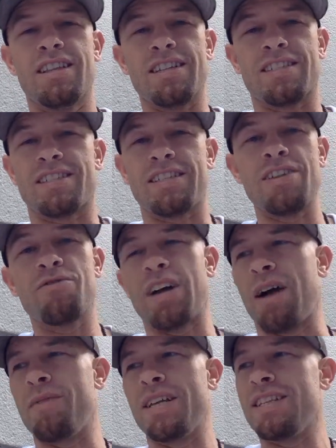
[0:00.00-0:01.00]
series.
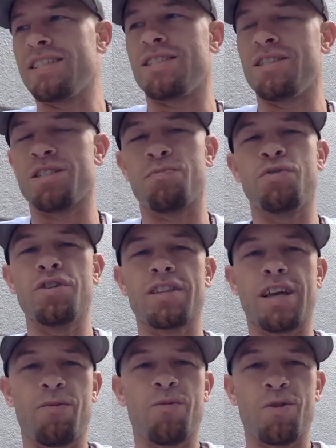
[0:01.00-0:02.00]
I mean, this book
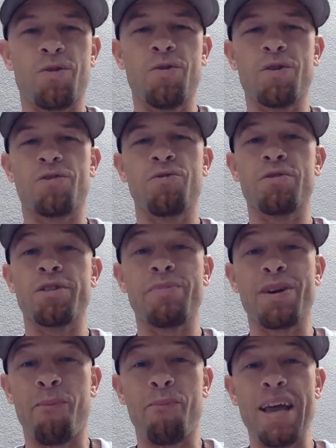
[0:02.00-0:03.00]
that we're going through has
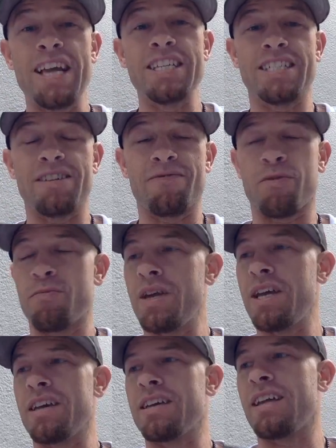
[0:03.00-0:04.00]
been amazing for
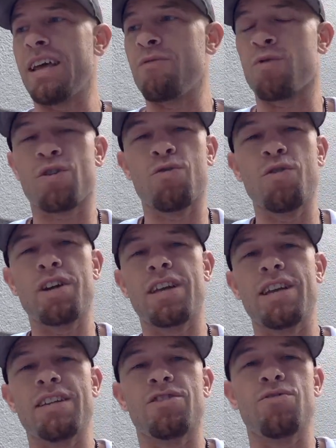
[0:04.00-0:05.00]
me, and we're going
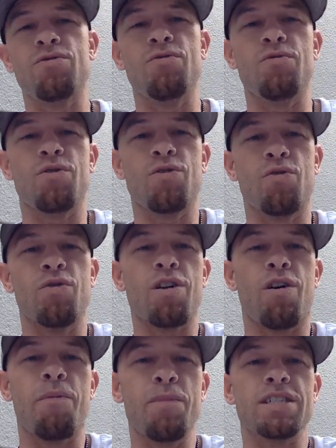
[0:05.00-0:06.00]

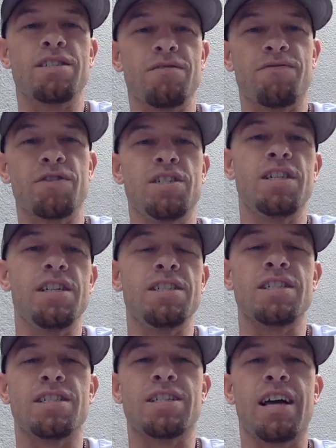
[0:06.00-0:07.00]
on mission for
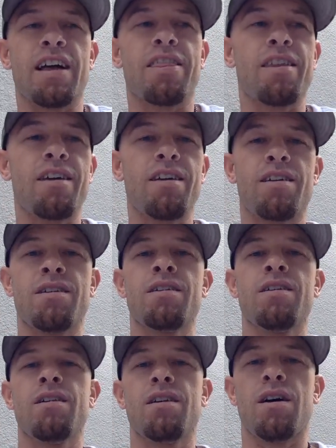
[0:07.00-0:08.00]
Jesus. And I think
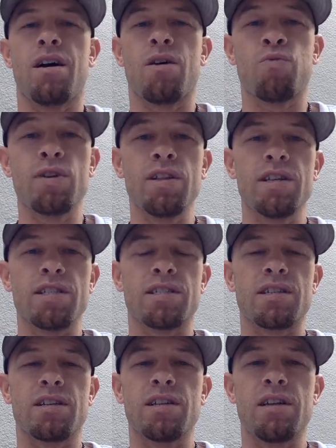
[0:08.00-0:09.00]

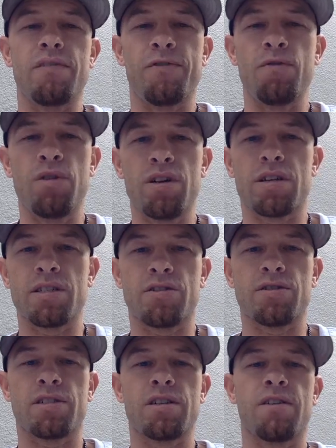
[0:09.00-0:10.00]
realistically, if you look at
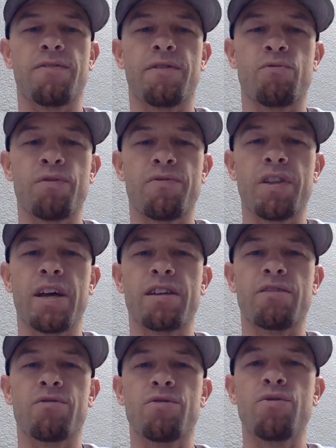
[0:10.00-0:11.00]
yourself and
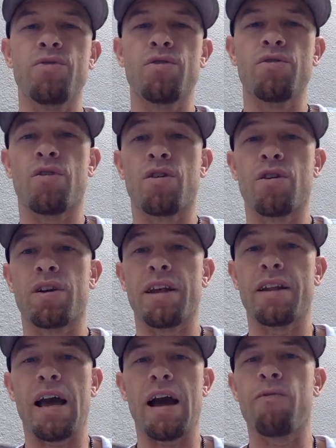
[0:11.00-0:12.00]
reflect on who you are
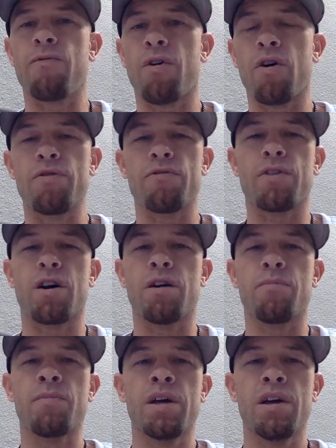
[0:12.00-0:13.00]
and how far you've
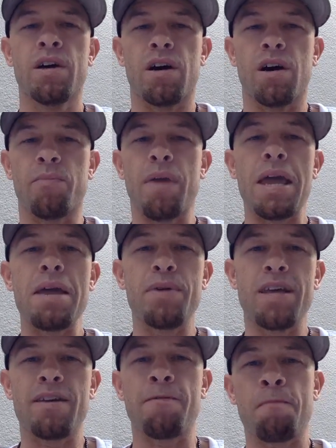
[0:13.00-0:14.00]
come,
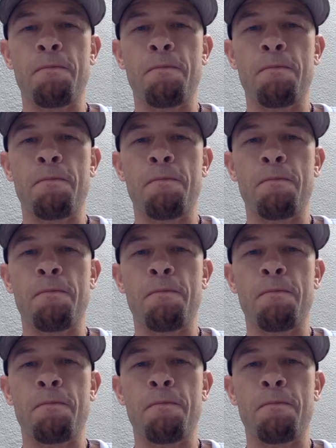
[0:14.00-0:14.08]
maybe